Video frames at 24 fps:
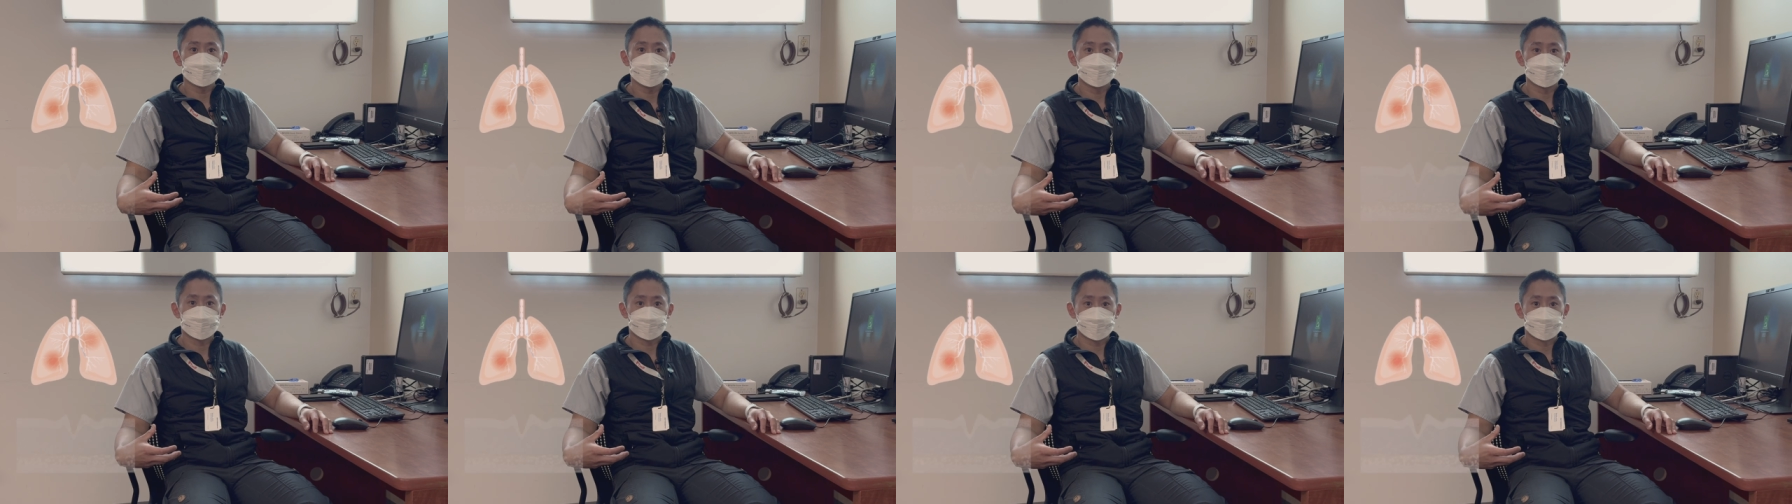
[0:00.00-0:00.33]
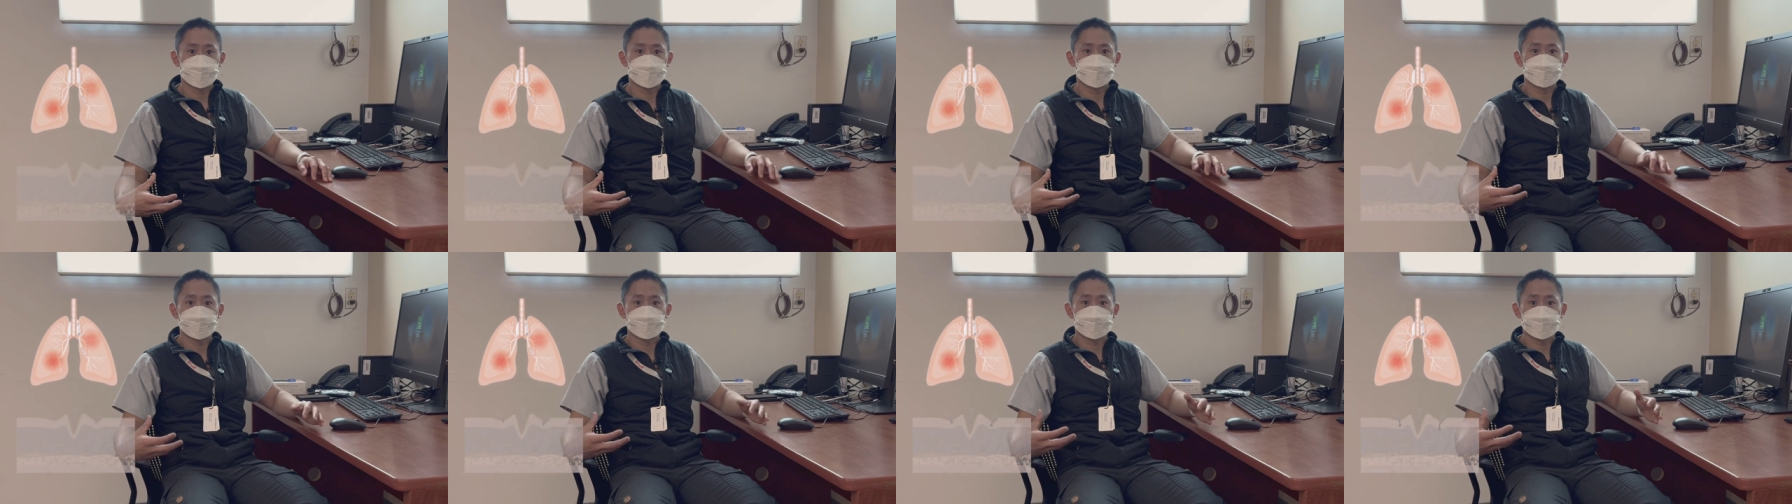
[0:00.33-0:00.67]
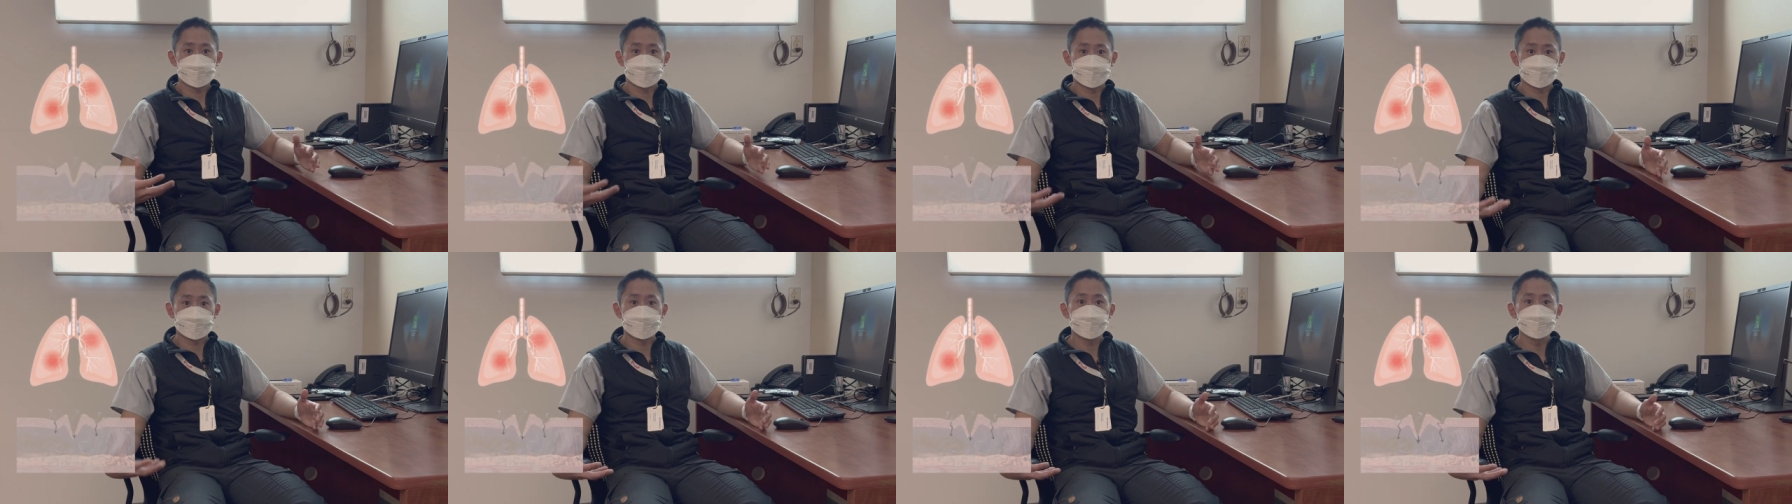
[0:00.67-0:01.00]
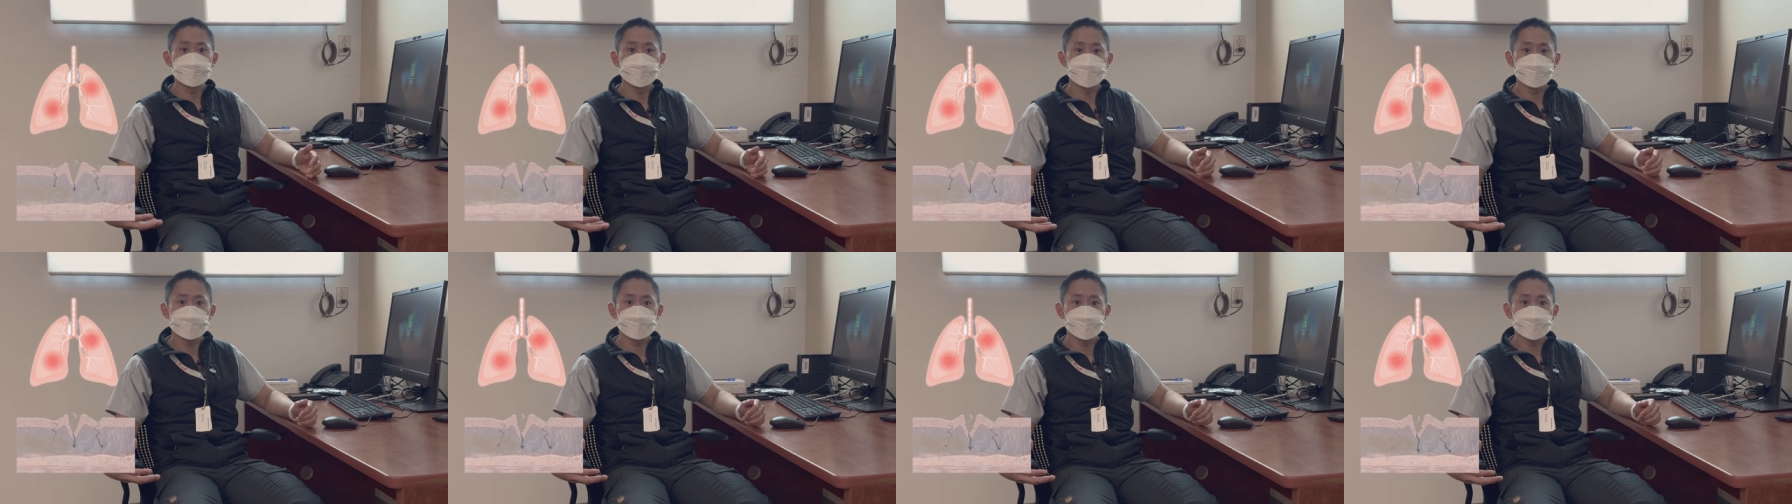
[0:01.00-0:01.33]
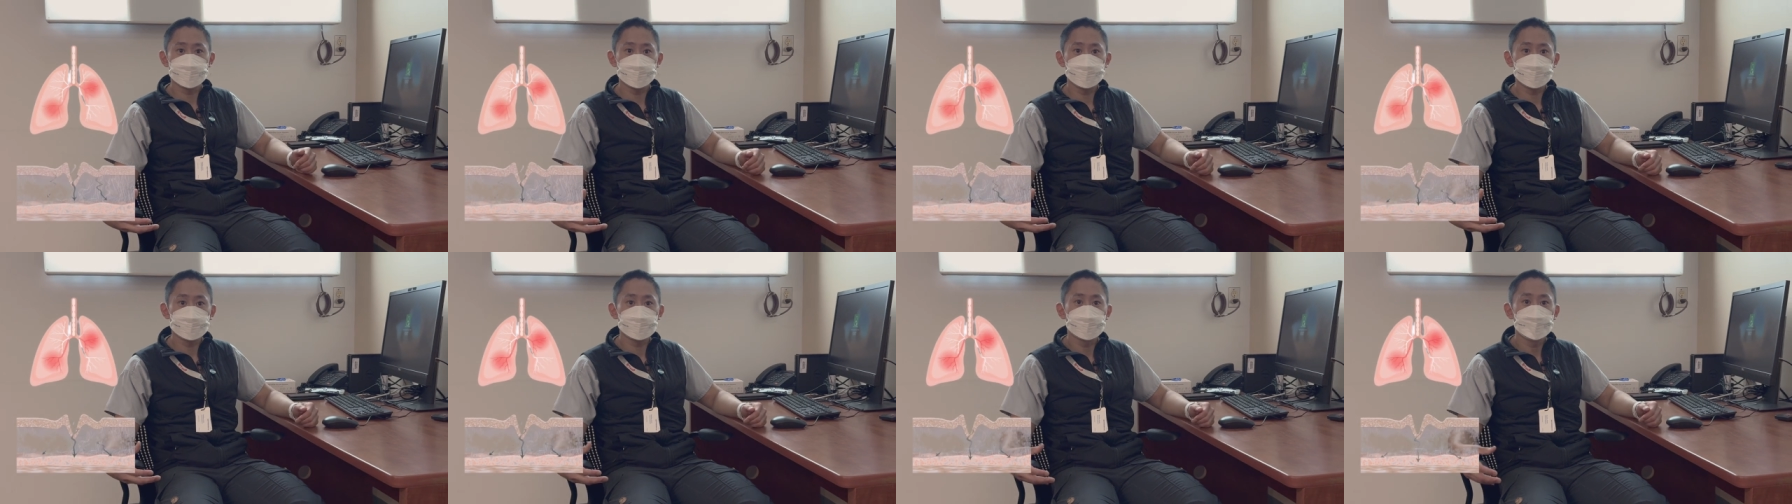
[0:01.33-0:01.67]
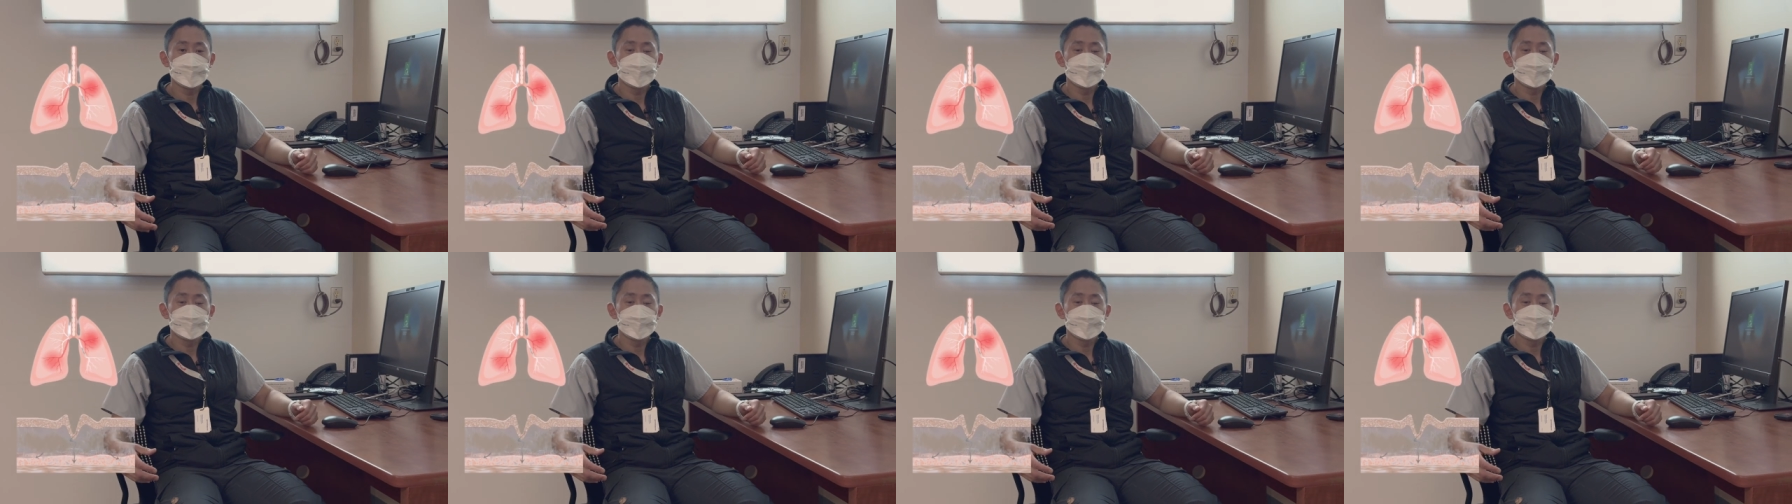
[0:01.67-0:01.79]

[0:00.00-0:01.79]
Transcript: it causes skin disease,